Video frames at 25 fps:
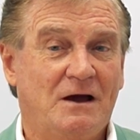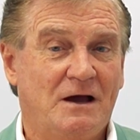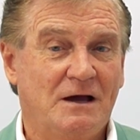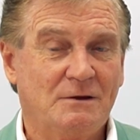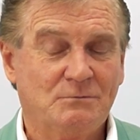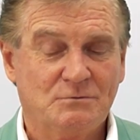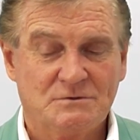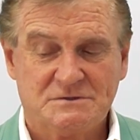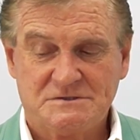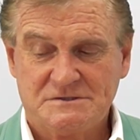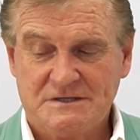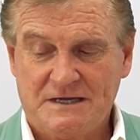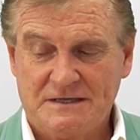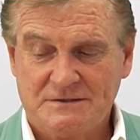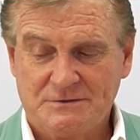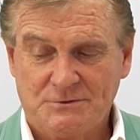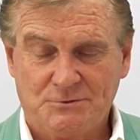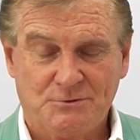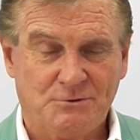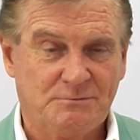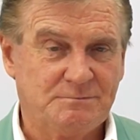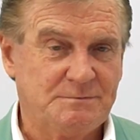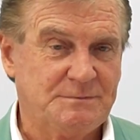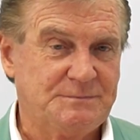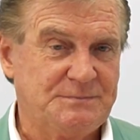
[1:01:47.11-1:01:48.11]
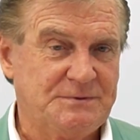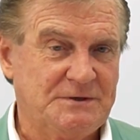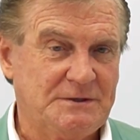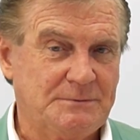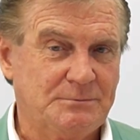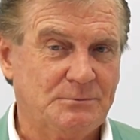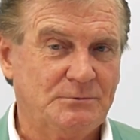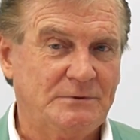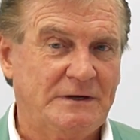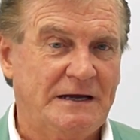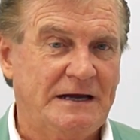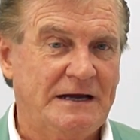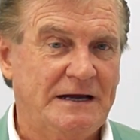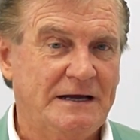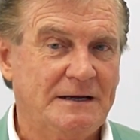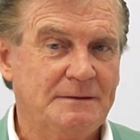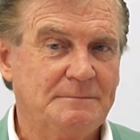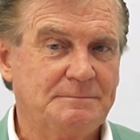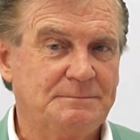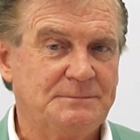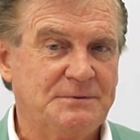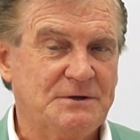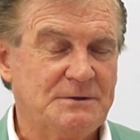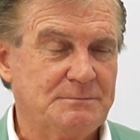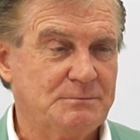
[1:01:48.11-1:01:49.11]
I would say the group of people
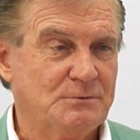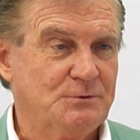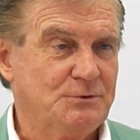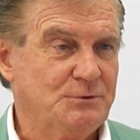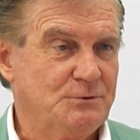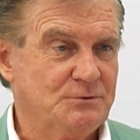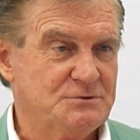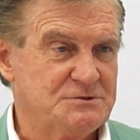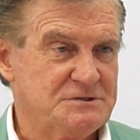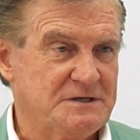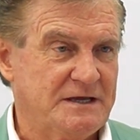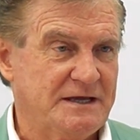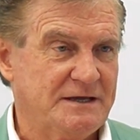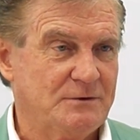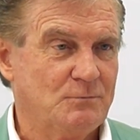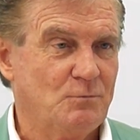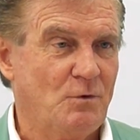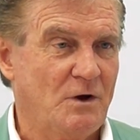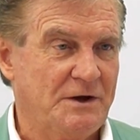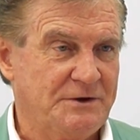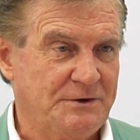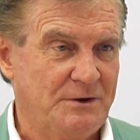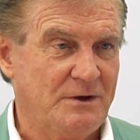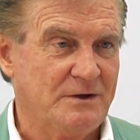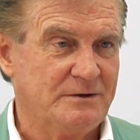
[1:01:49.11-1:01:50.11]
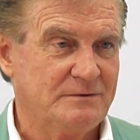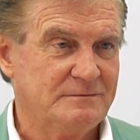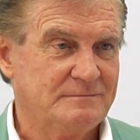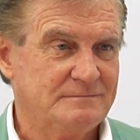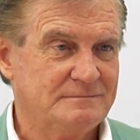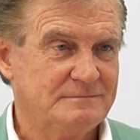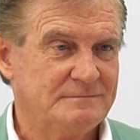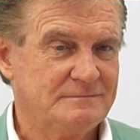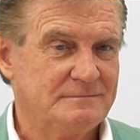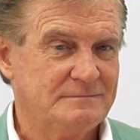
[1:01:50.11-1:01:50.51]
are people who say, why not?